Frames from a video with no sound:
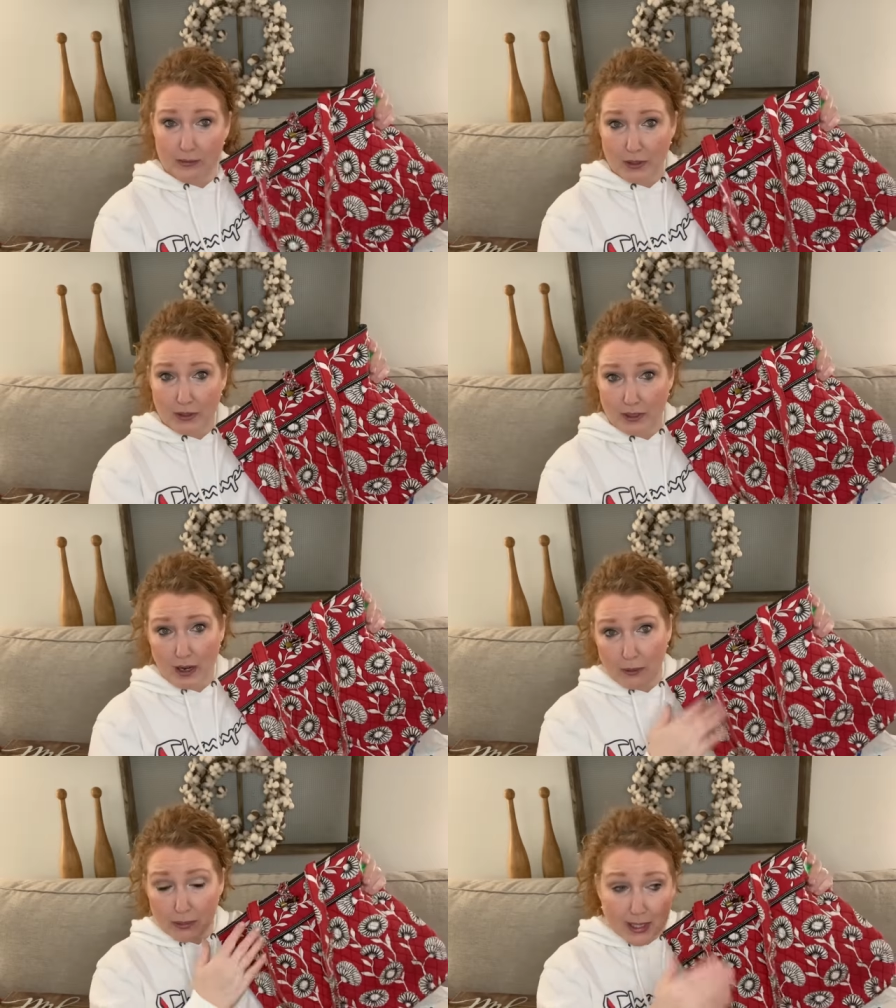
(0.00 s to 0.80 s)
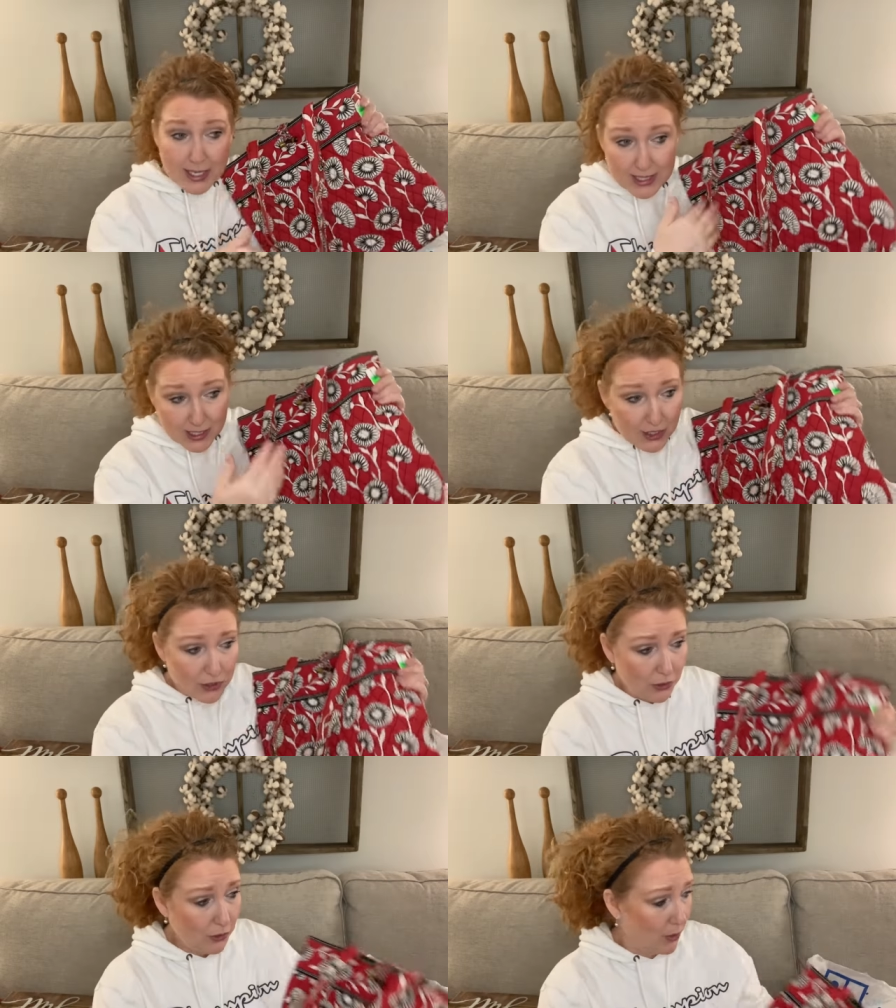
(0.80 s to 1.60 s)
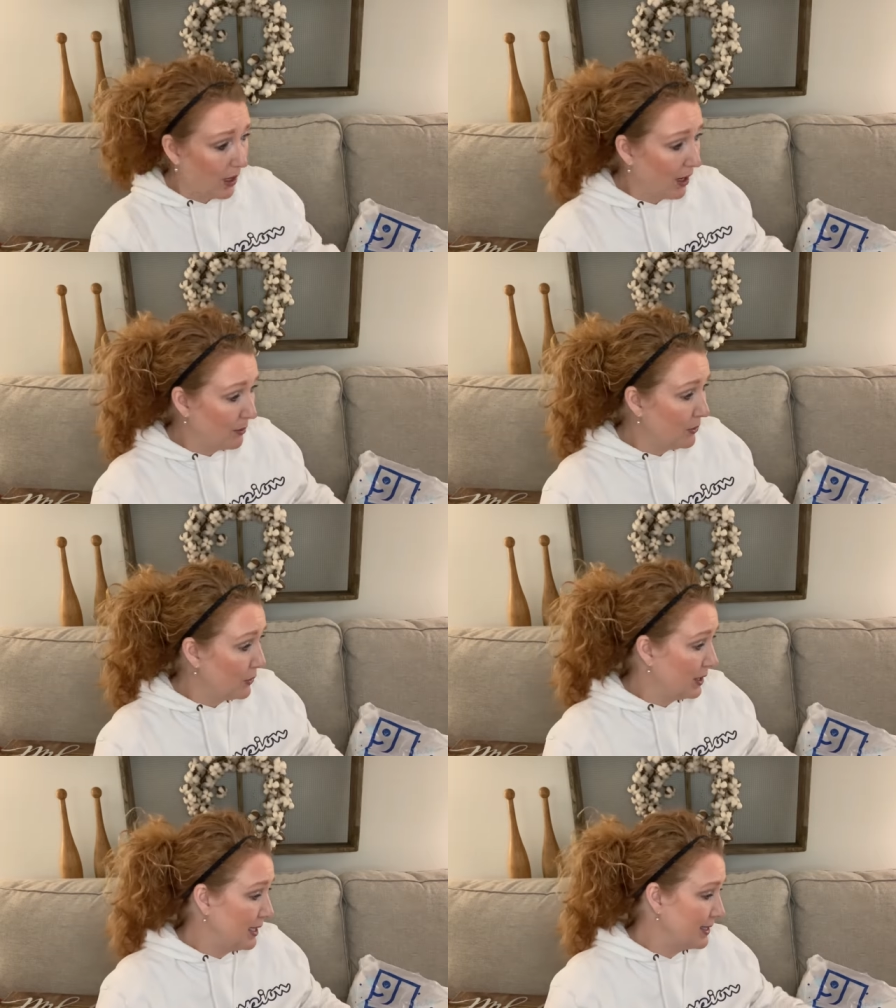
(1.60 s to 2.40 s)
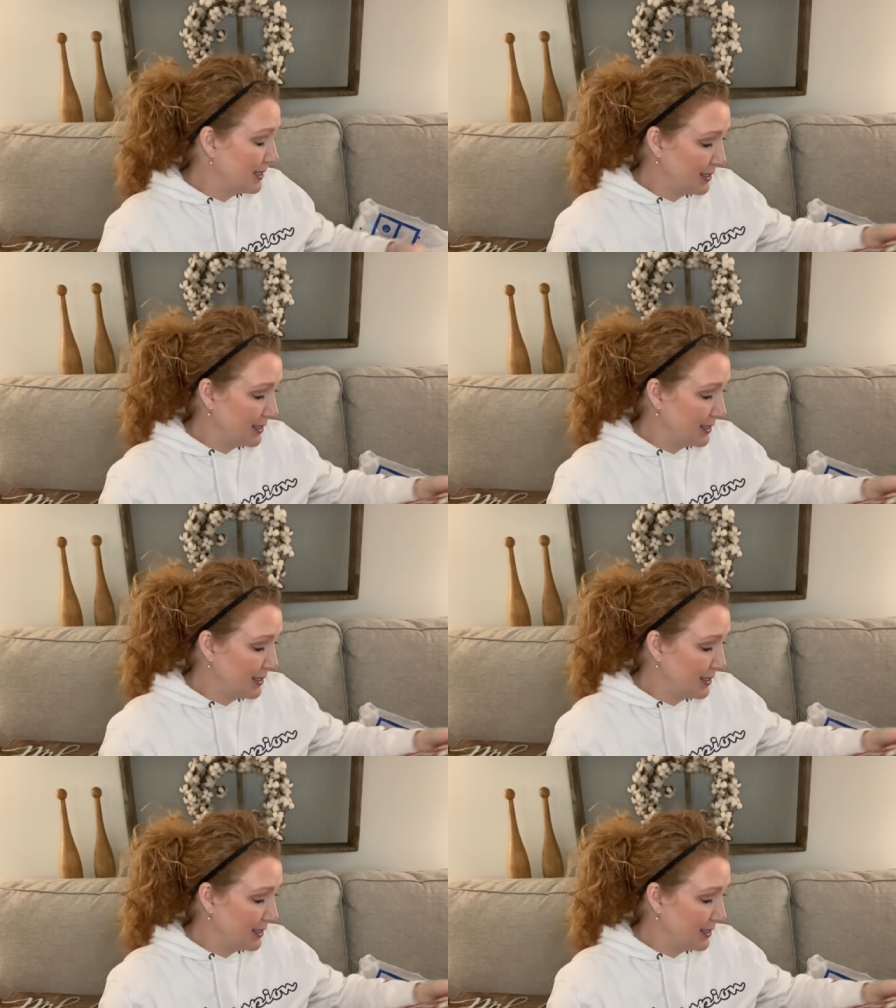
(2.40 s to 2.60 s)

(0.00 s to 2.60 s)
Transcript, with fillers: would are pleasing to what our booth is.